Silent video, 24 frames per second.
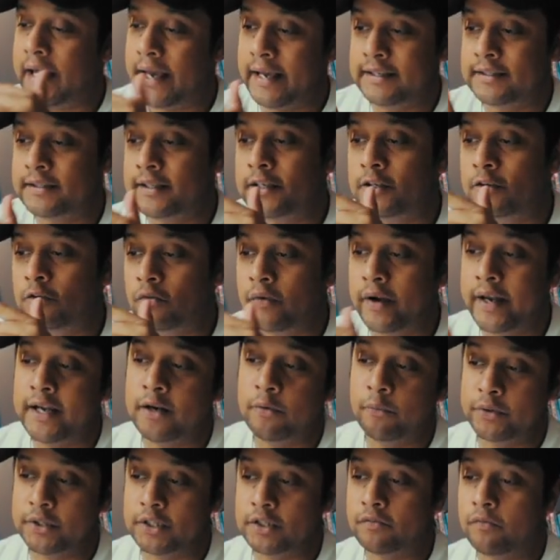exit
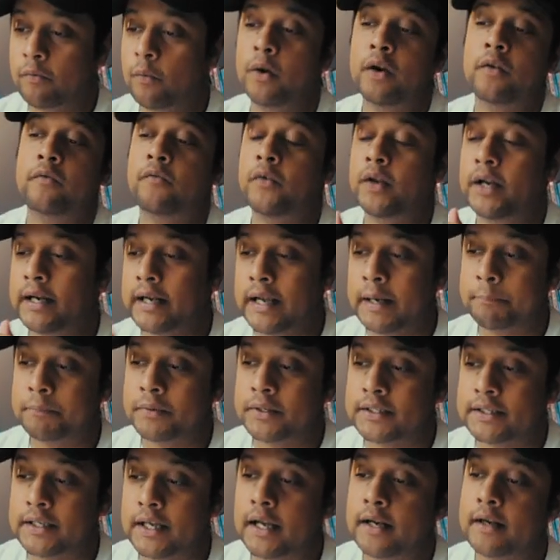rate, which is
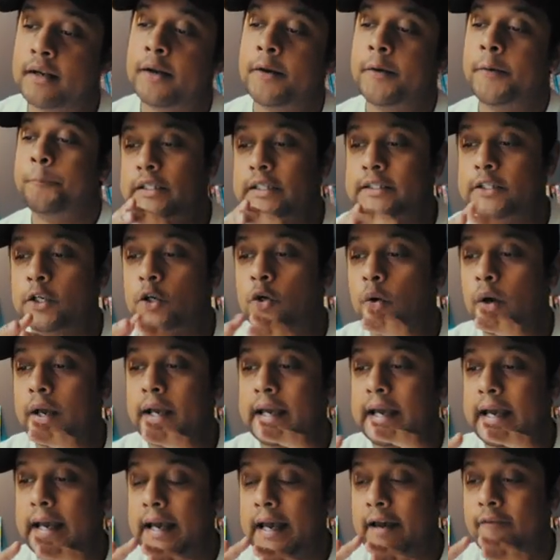49%. Just a
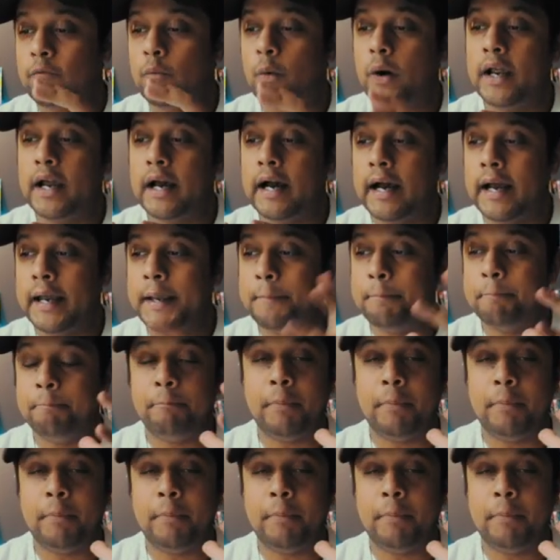quick FYI,